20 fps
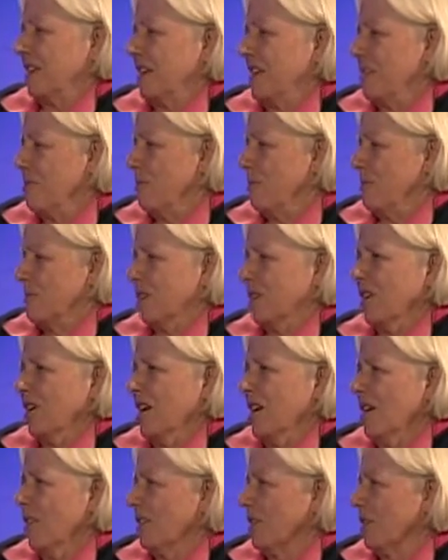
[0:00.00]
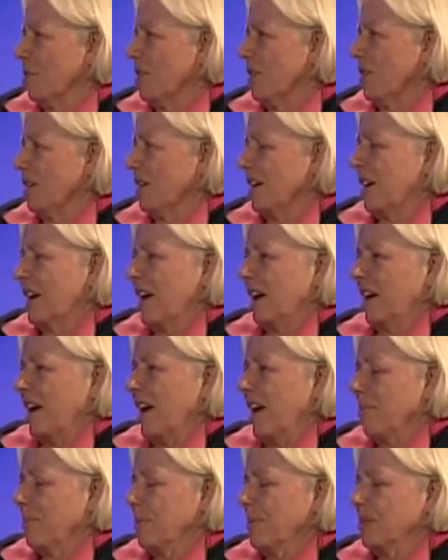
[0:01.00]
he was involved or what the heck
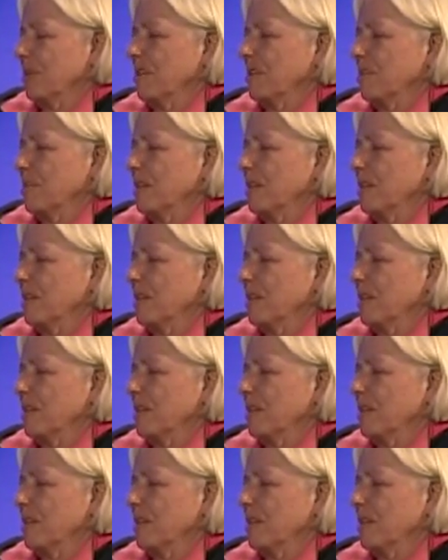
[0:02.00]
happened to this